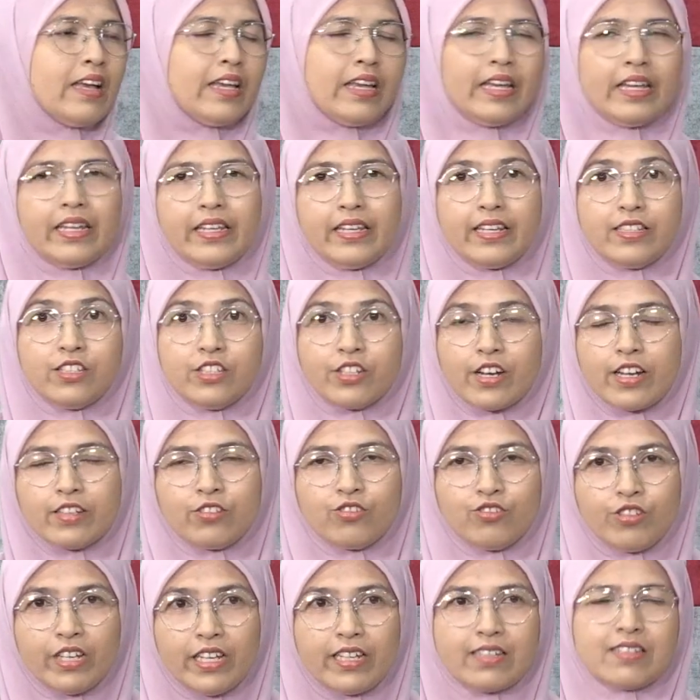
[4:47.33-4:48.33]
in the
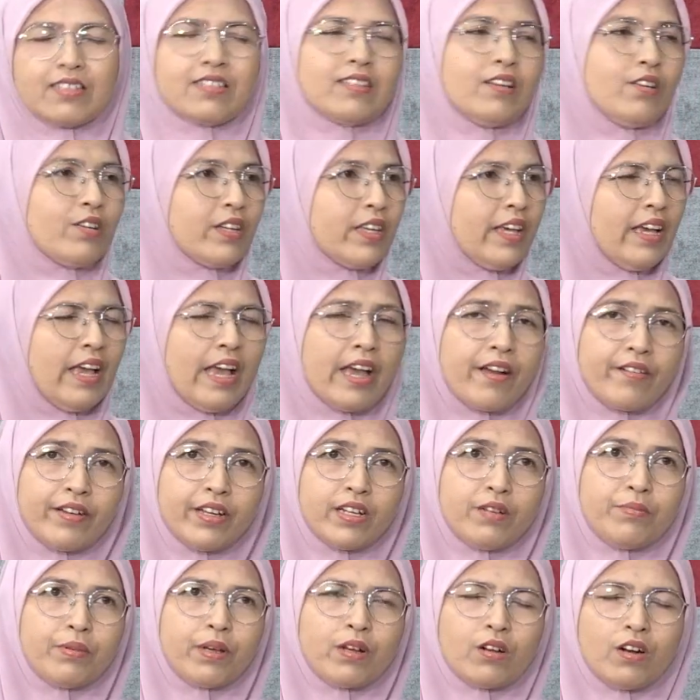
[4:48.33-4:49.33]
geriatrics, okay,
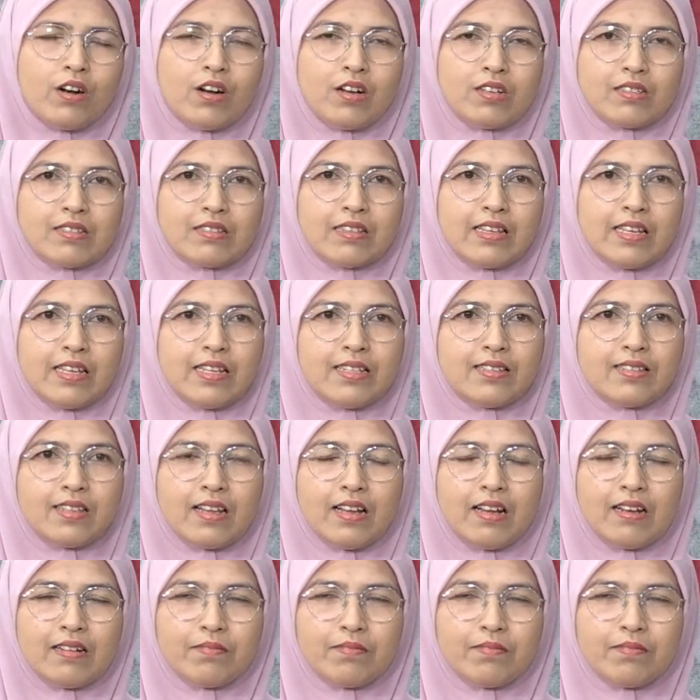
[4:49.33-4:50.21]
area, because it's